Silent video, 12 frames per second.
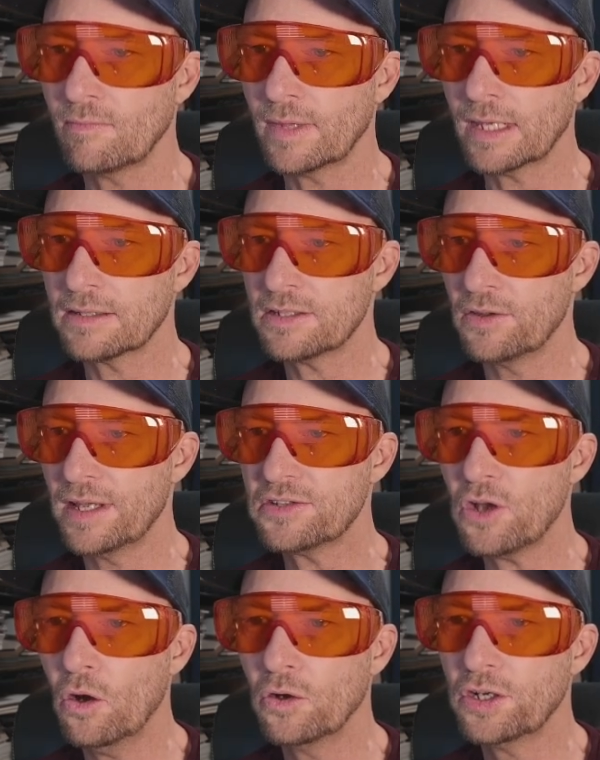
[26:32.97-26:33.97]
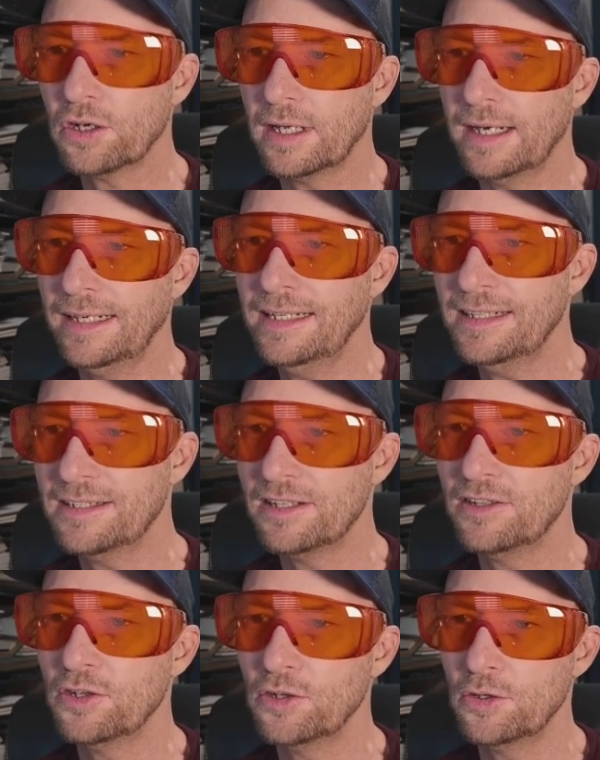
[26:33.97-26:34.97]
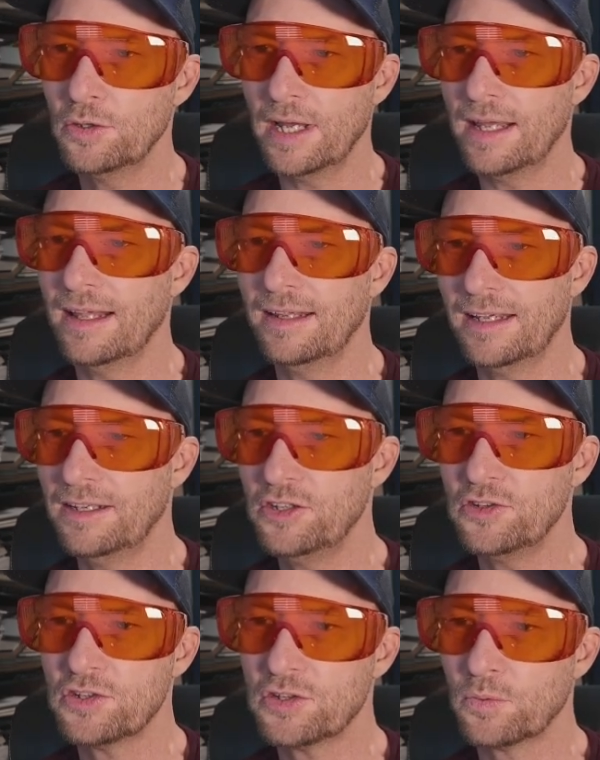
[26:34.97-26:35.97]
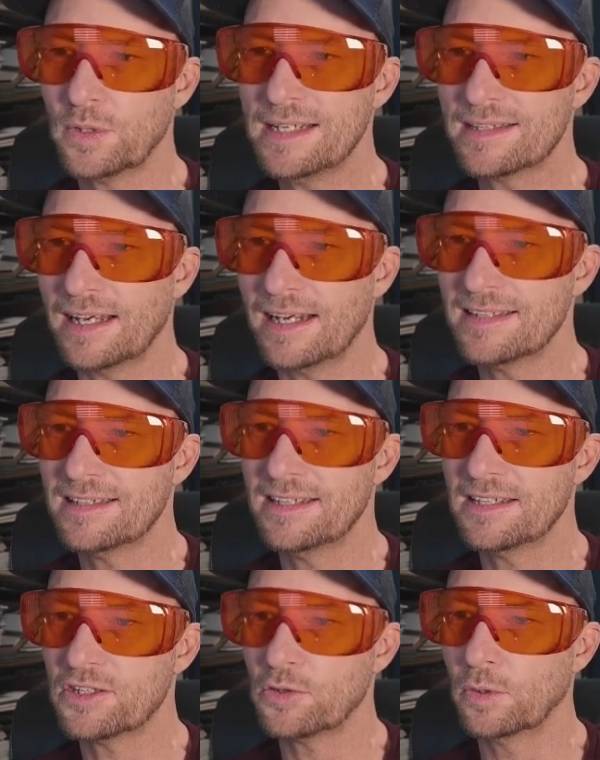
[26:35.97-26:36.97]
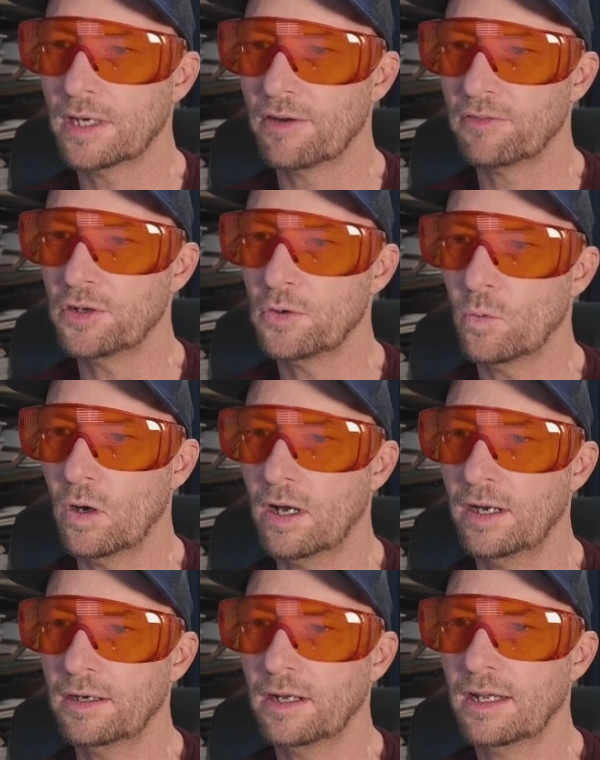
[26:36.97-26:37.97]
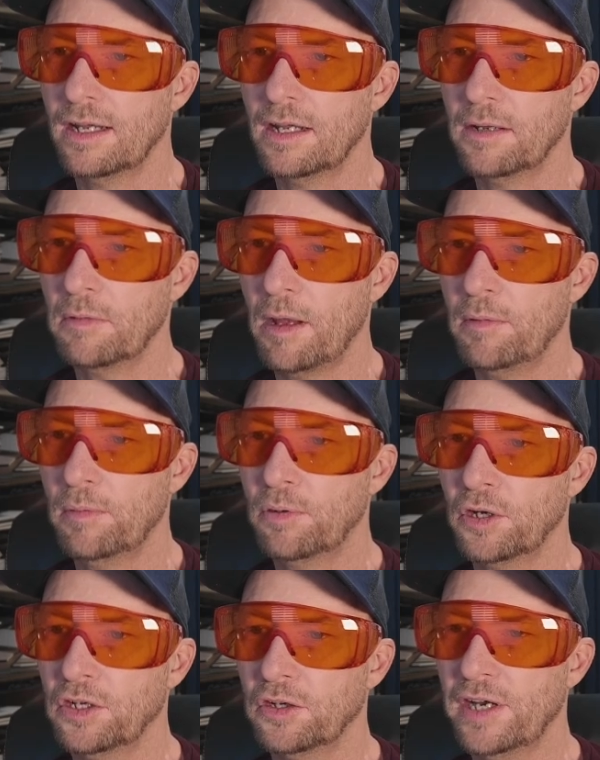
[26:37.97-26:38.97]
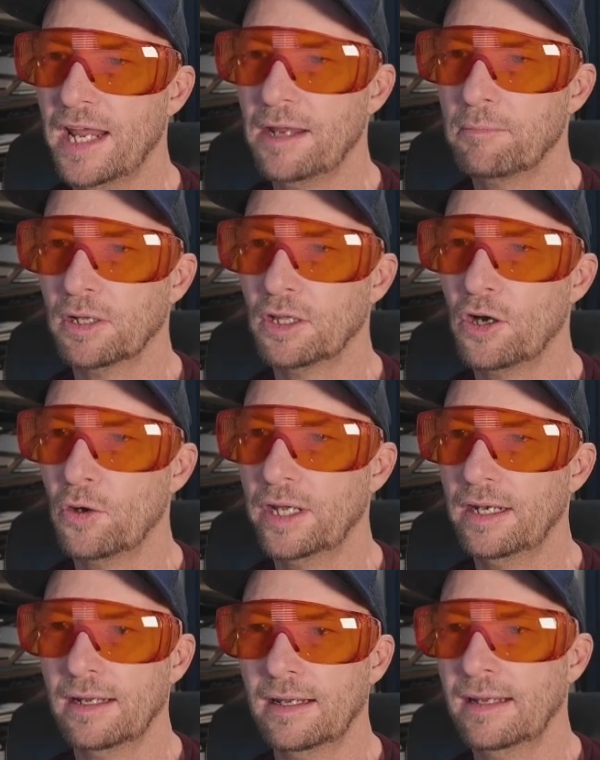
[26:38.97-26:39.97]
So that's all you're going to need to do. And then you just resize this to whatever you want. Maybe put your name below it.